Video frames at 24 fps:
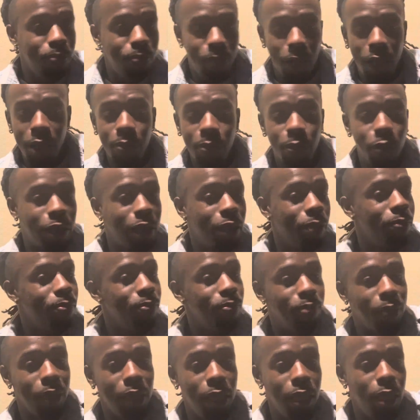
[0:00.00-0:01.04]
people can
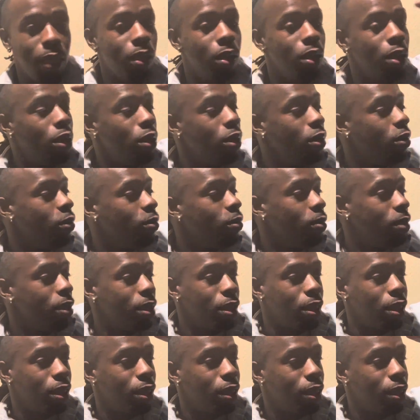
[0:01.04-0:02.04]
be with